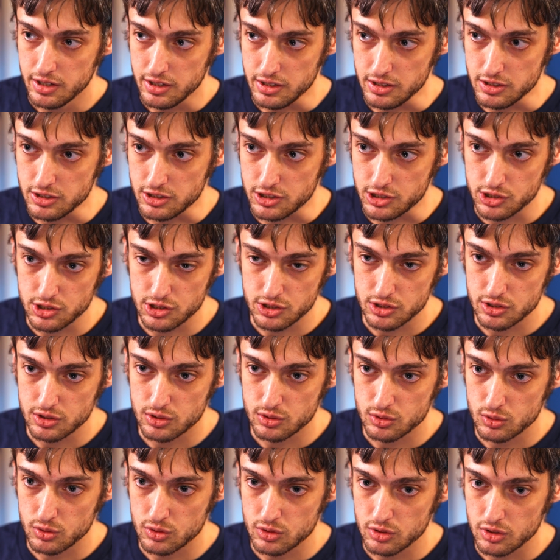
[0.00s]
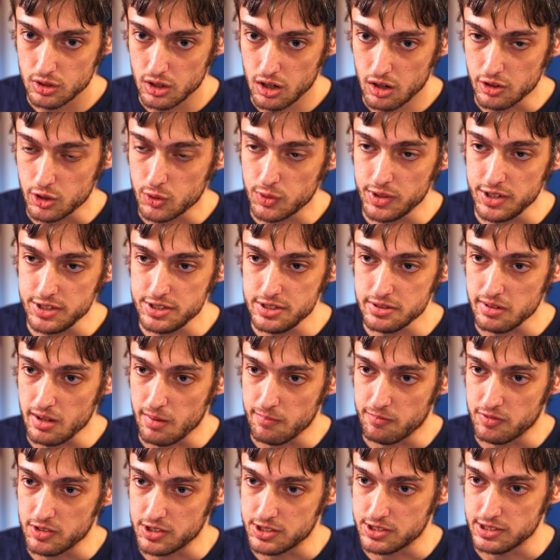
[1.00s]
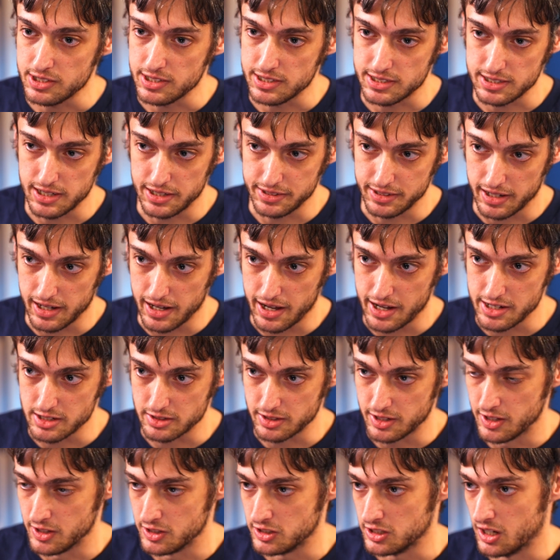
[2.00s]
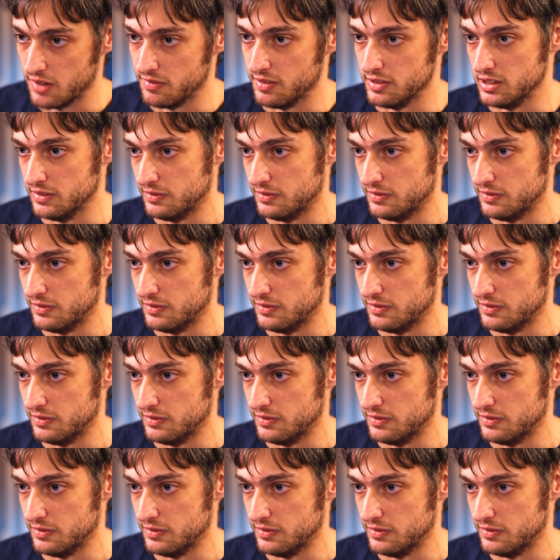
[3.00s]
is our increasing emphasis on the higher ends of the